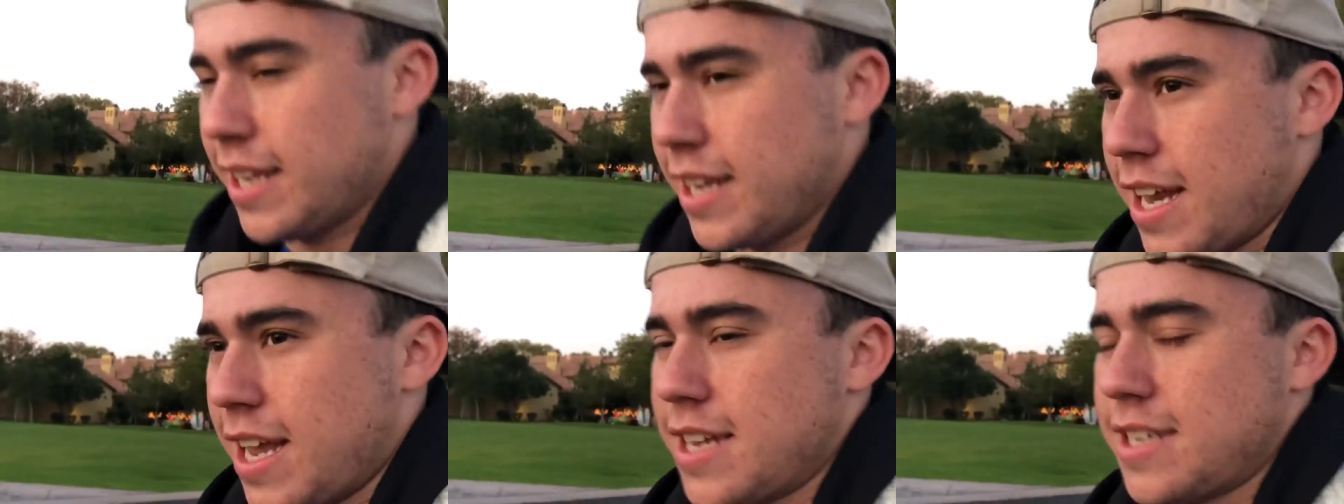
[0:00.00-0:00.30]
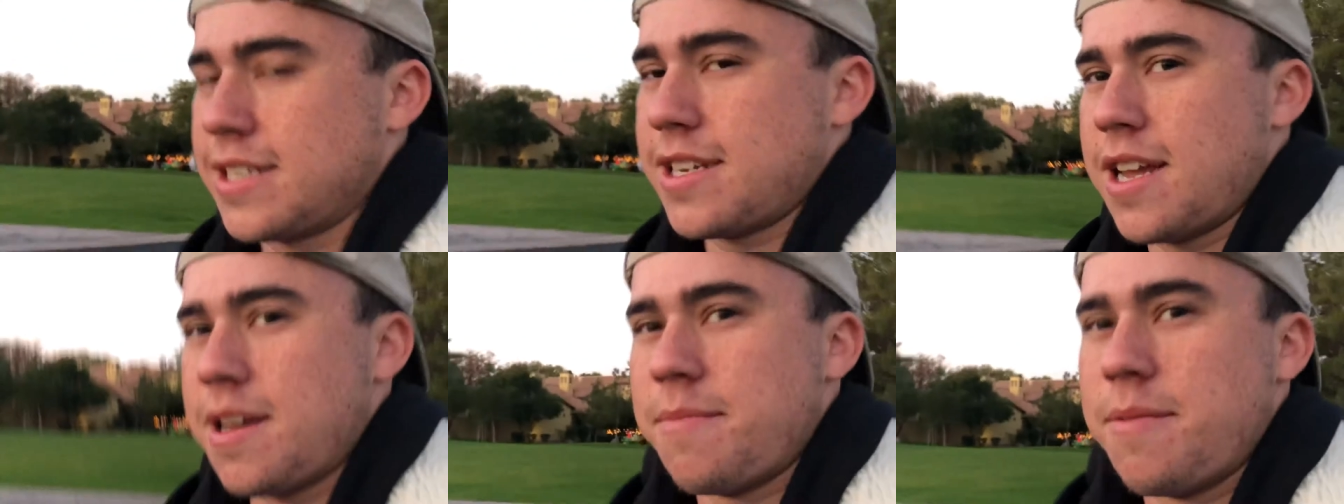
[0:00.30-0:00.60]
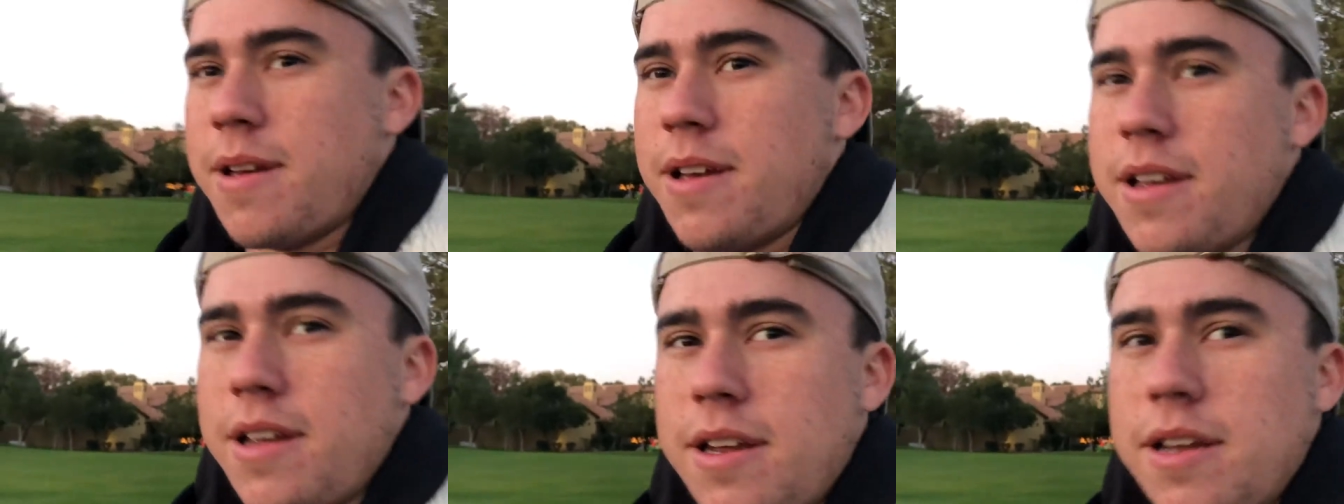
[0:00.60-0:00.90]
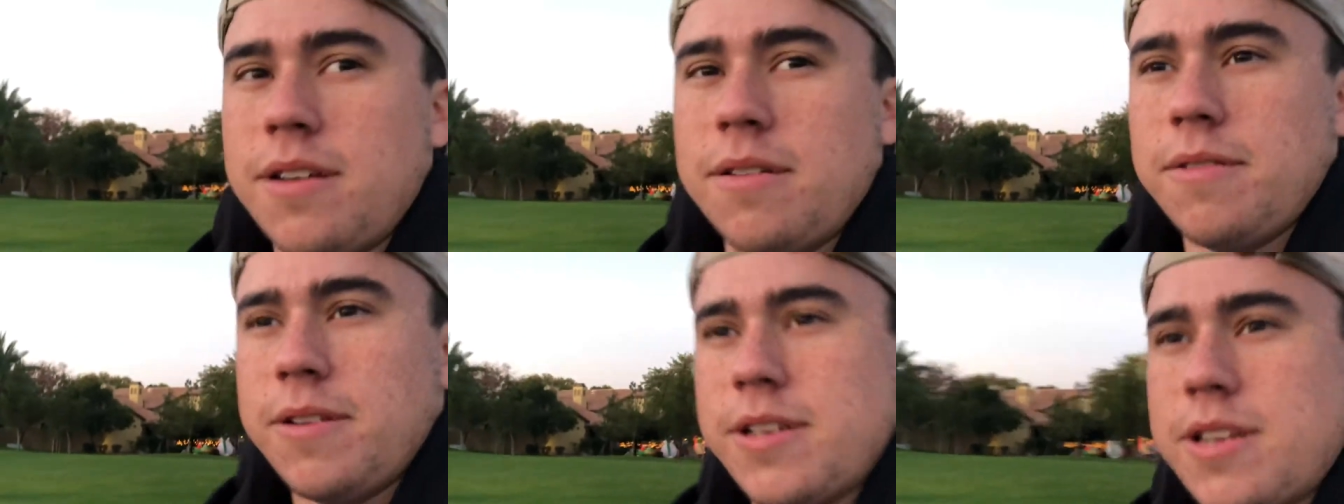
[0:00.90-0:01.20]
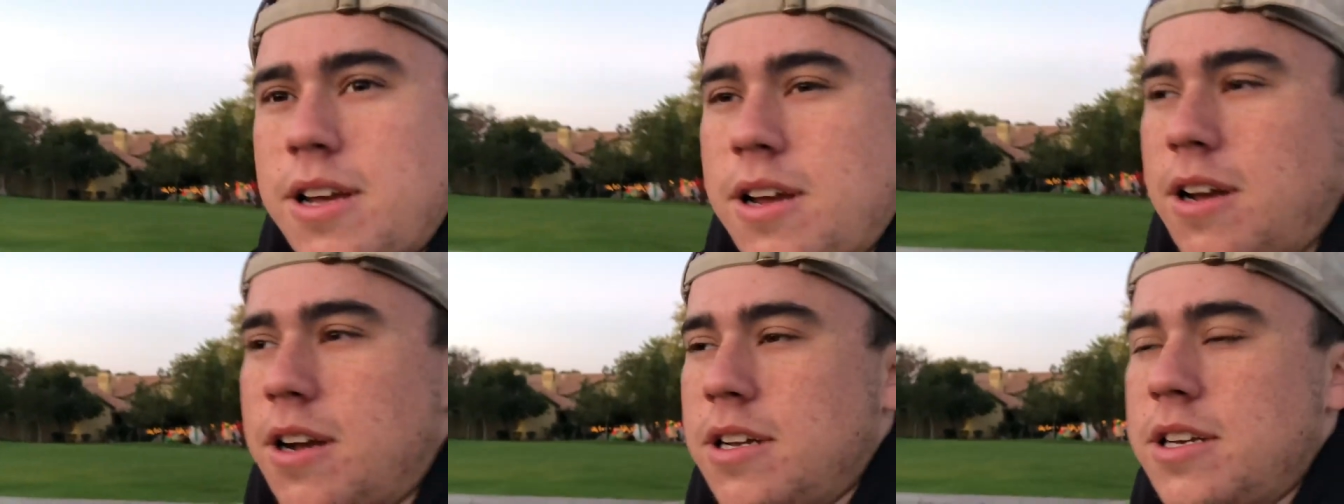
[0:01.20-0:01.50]
last time I we
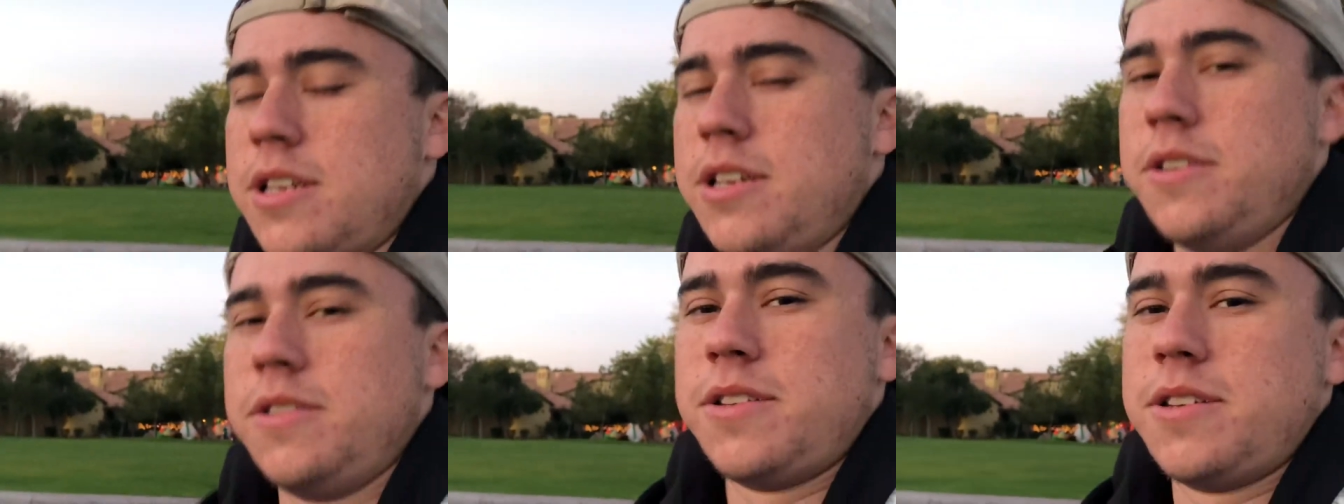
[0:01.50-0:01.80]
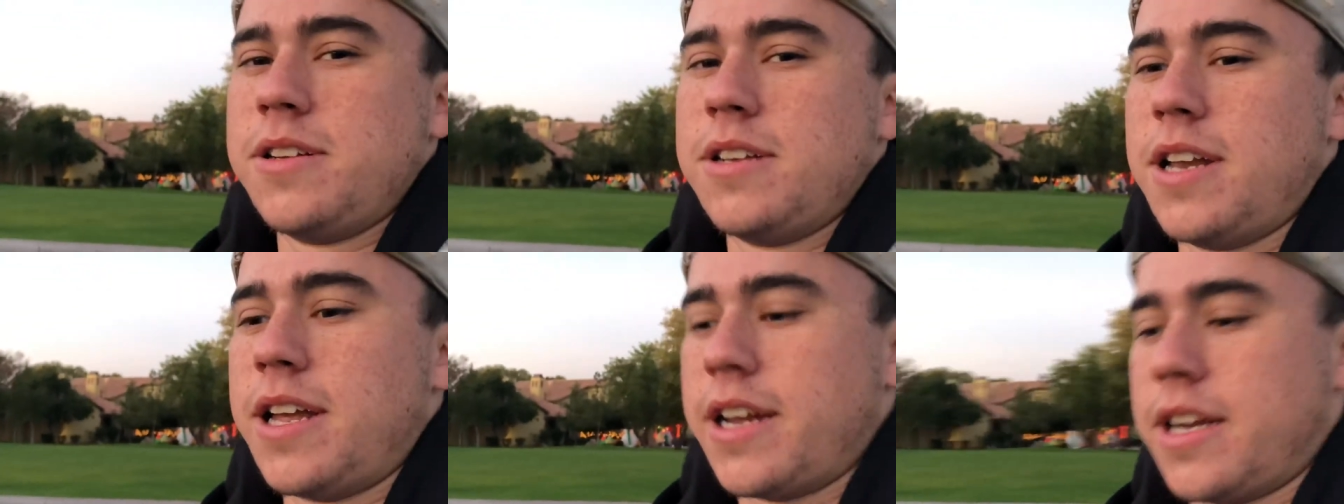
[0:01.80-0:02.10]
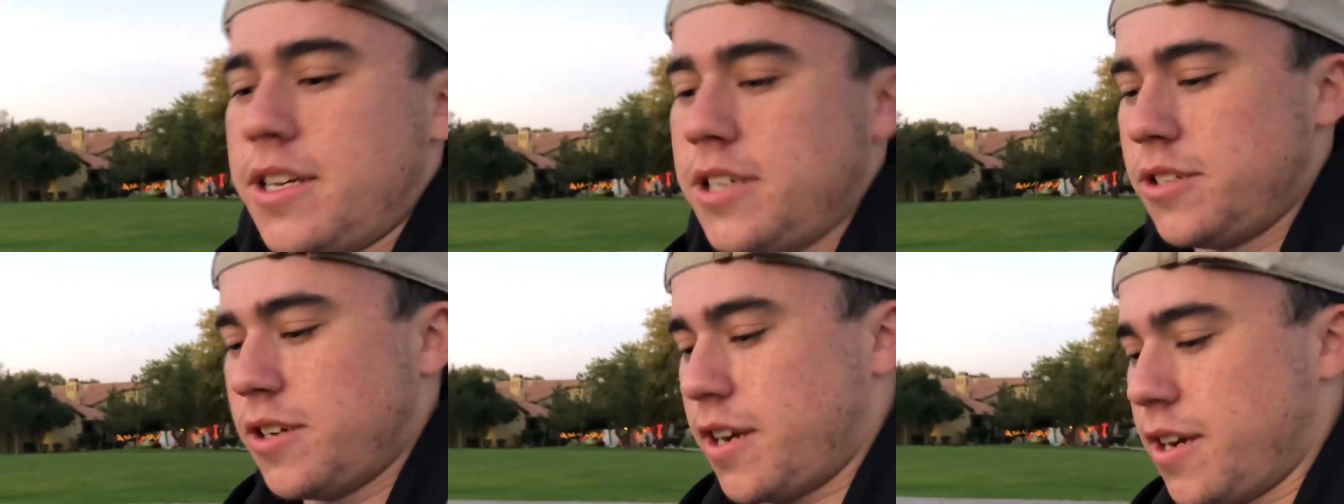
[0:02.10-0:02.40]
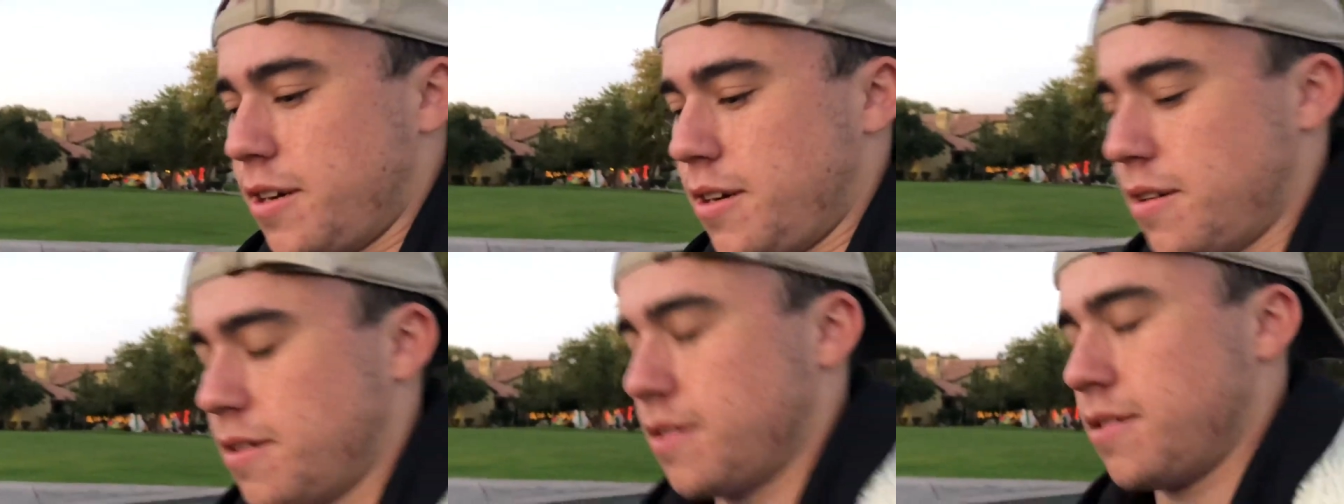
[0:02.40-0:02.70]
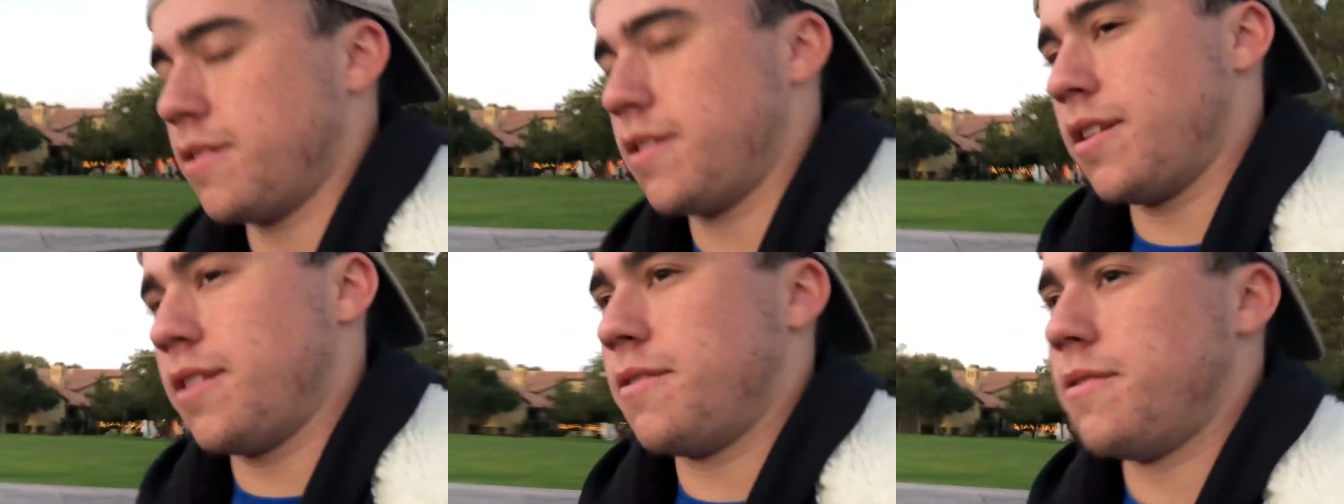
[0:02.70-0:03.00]
talked, you still like Dragon
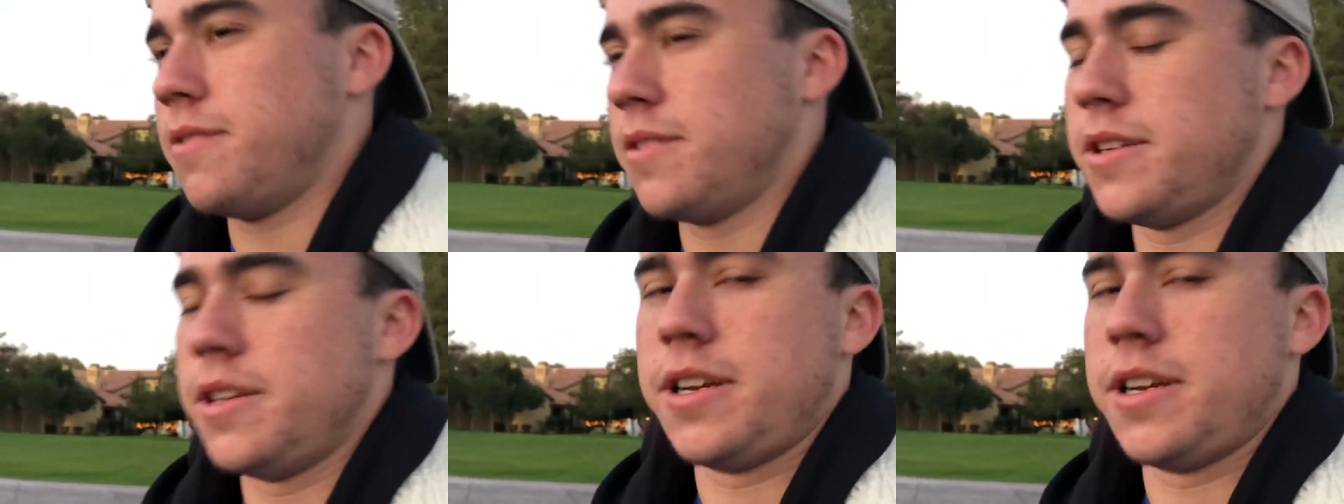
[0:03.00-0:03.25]
or well,